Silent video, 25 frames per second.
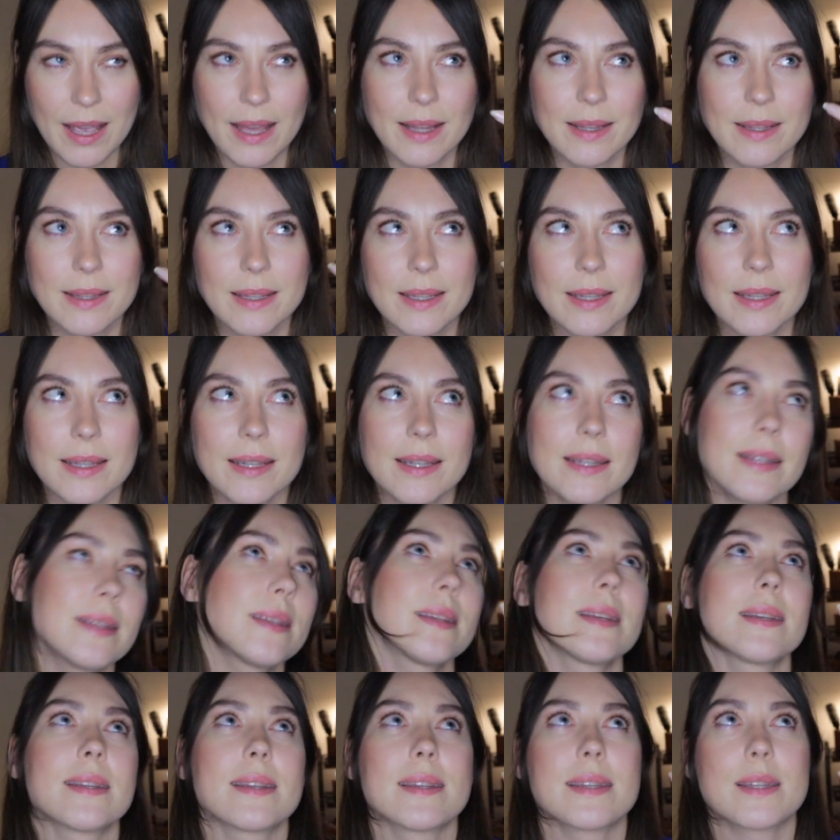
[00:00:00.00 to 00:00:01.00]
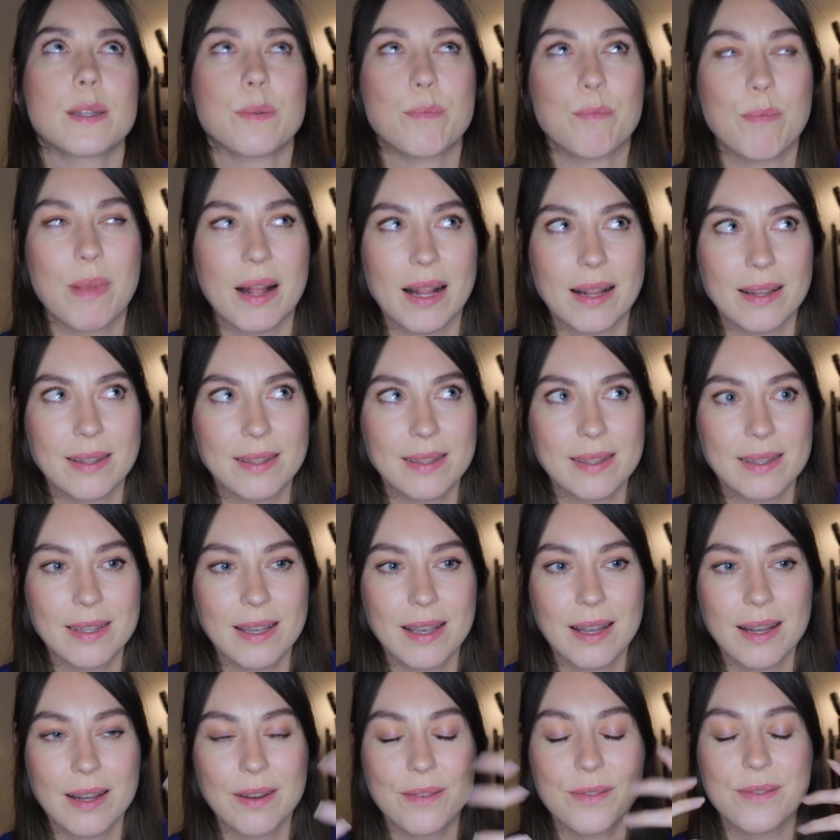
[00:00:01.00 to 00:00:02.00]
and it smells
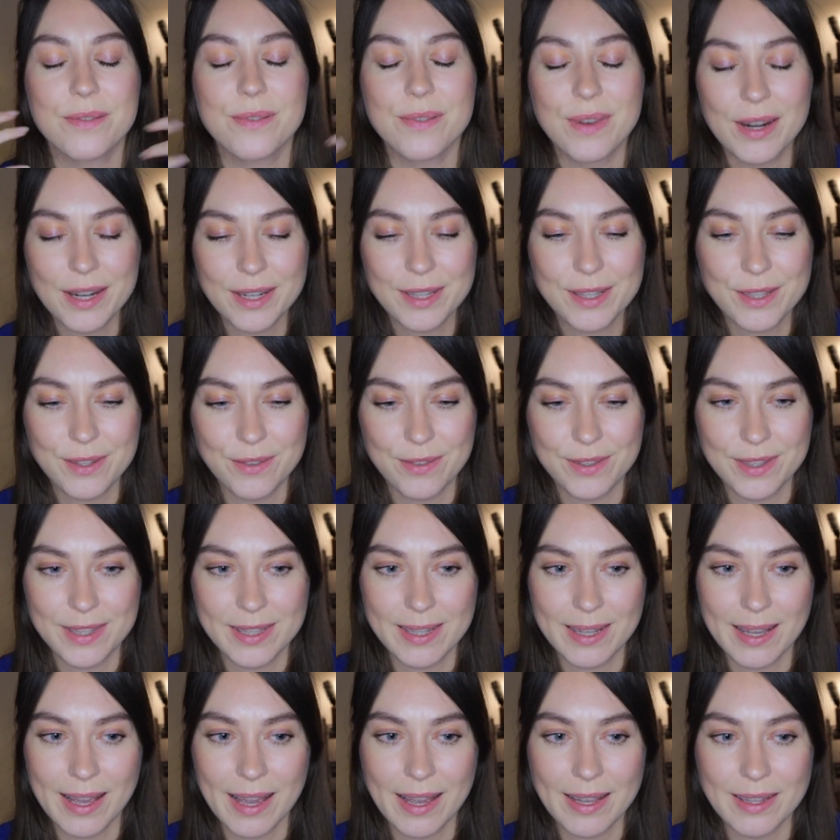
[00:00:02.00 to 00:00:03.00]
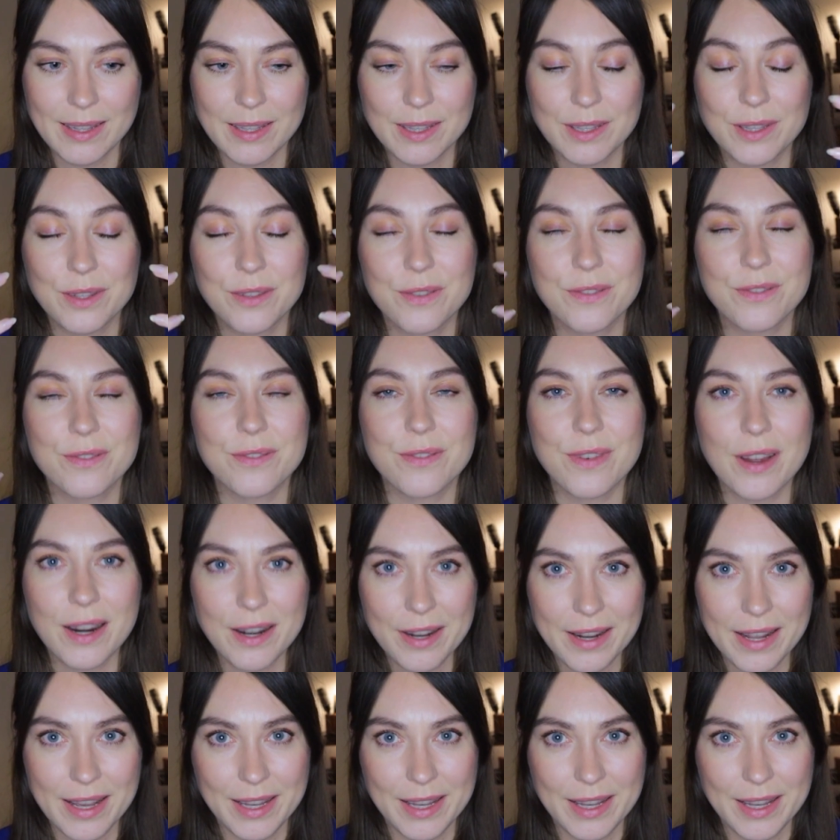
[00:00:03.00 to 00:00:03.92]
very sophisticated, very